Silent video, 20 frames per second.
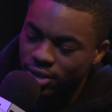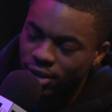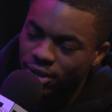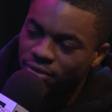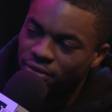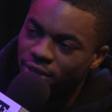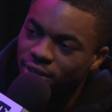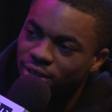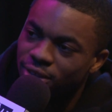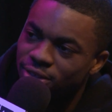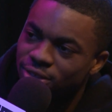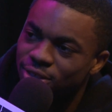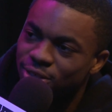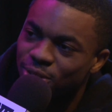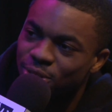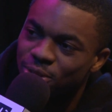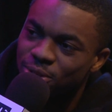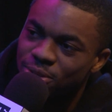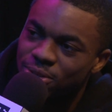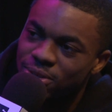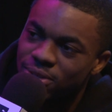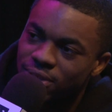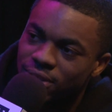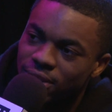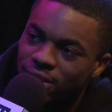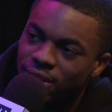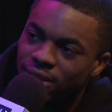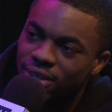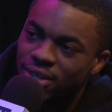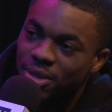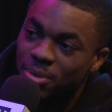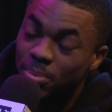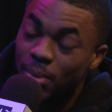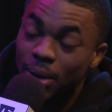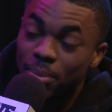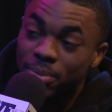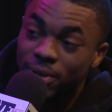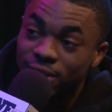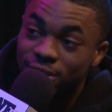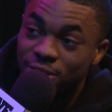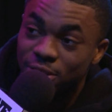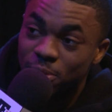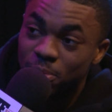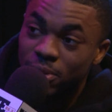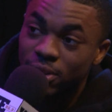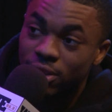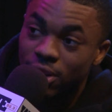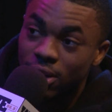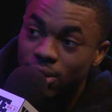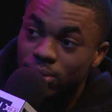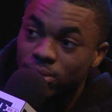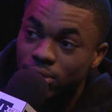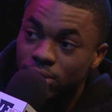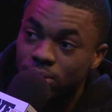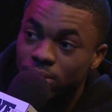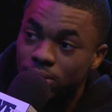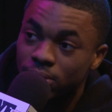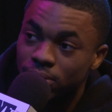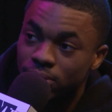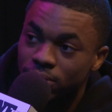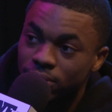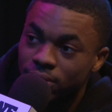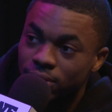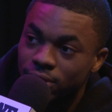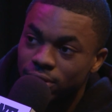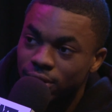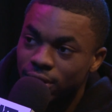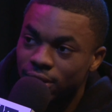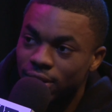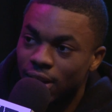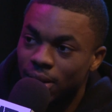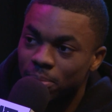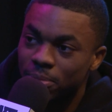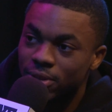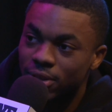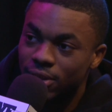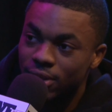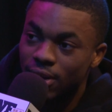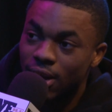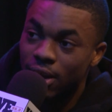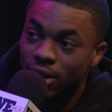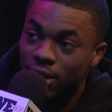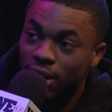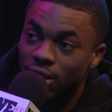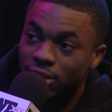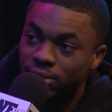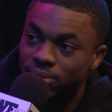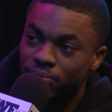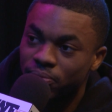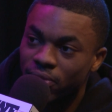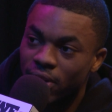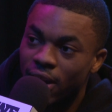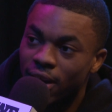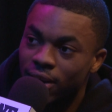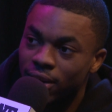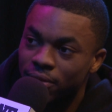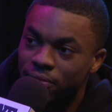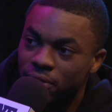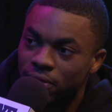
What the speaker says: videos is cool. My budgets be low too, and I got some fire for.